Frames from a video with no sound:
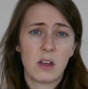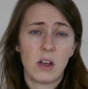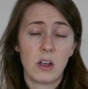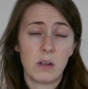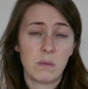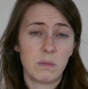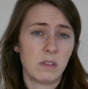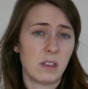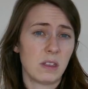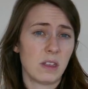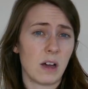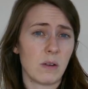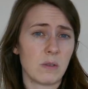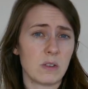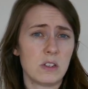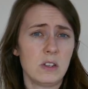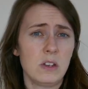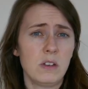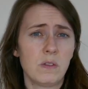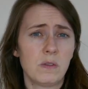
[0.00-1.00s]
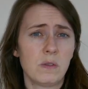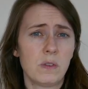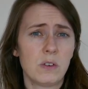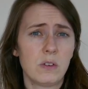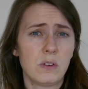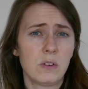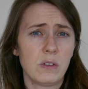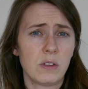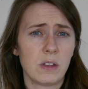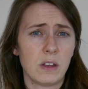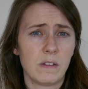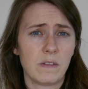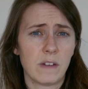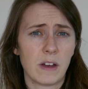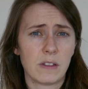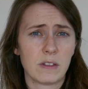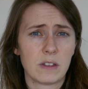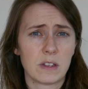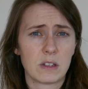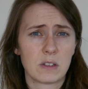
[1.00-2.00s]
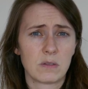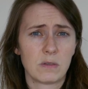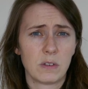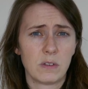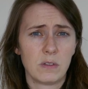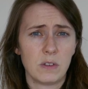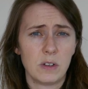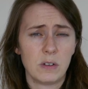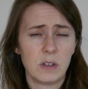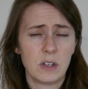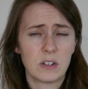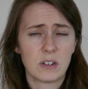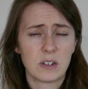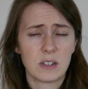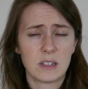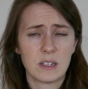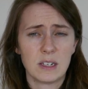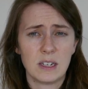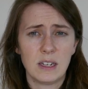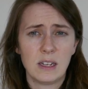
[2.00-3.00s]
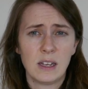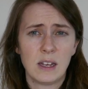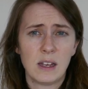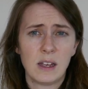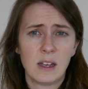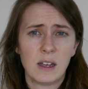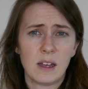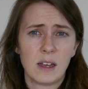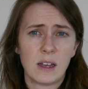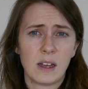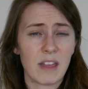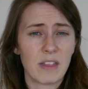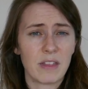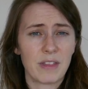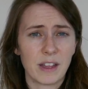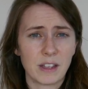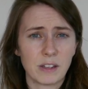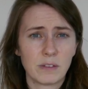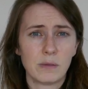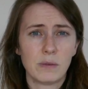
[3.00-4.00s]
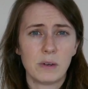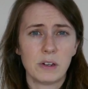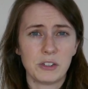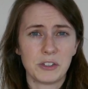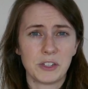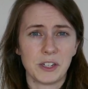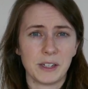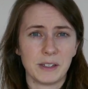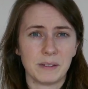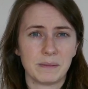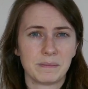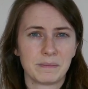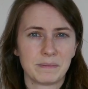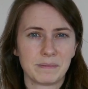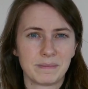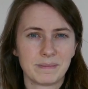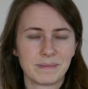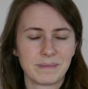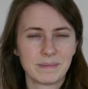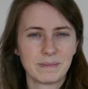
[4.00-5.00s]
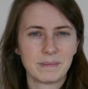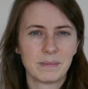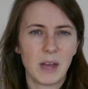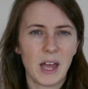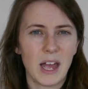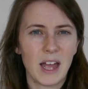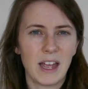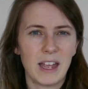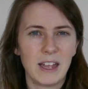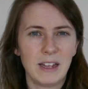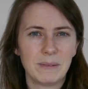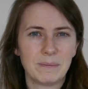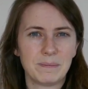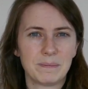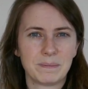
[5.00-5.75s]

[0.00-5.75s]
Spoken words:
hope that was useful, that you found this review interesting, and thanks for watching. Bye!